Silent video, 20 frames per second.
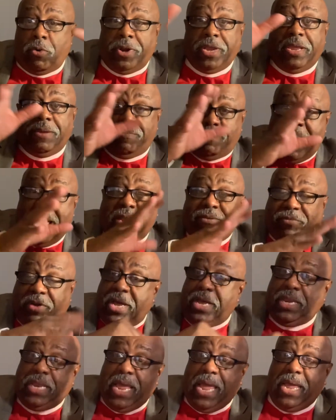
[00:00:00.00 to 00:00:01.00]
he might have
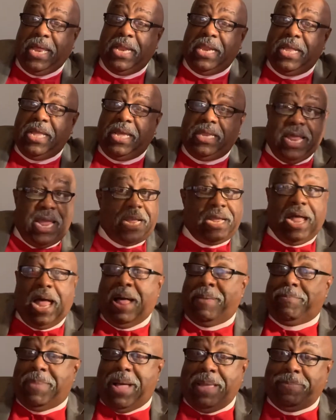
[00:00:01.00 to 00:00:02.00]
done that. That
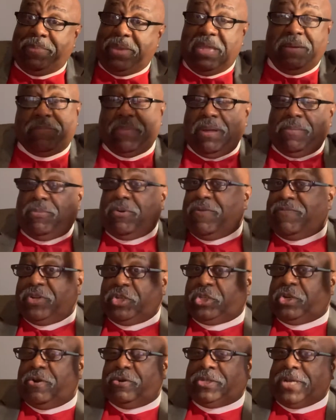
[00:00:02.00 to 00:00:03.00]
cop might be a member of a
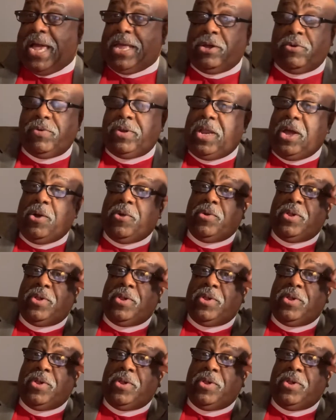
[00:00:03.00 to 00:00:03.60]
church. I don't know.